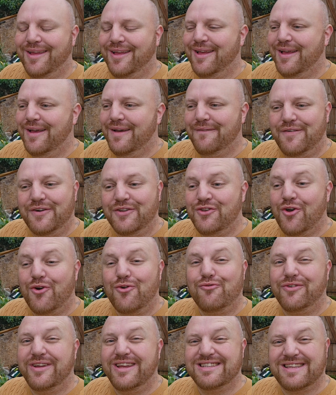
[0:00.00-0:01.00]
for no
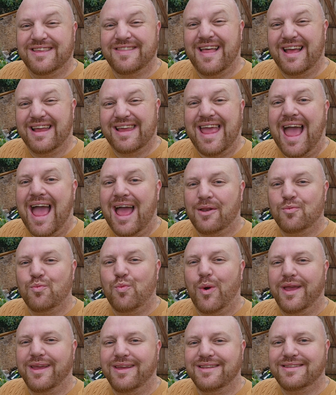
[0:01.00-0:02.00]
reason that can
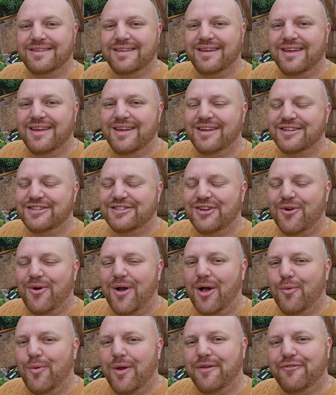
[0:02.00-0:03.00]
wait. So
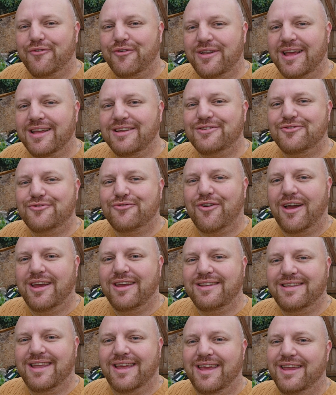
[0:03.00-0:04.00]
I'll wait for a nice dry
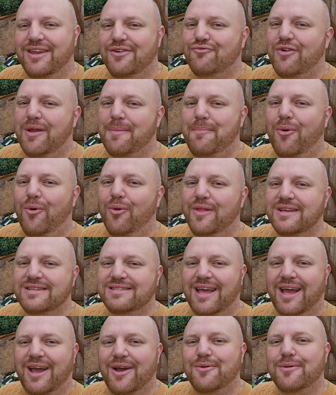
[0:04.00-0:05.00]
day, rip all
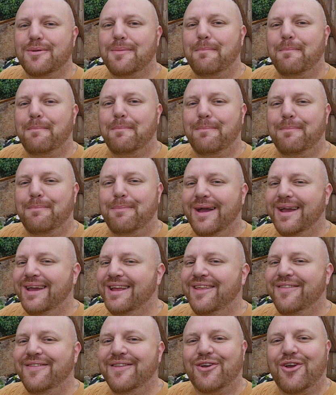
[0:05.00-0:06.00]
this out, bung
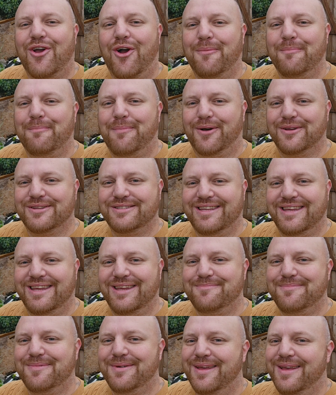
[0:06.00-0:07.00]
it in the compost
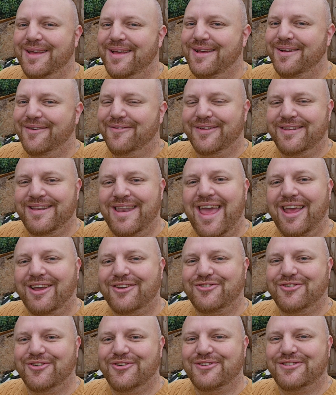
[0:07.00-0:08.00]
heap for
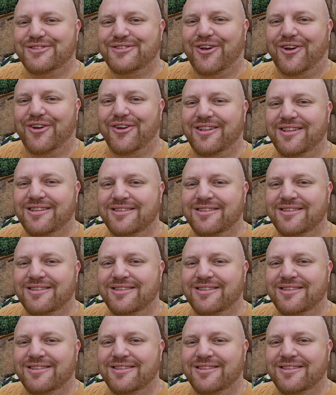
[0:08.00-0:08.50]
next year's soil.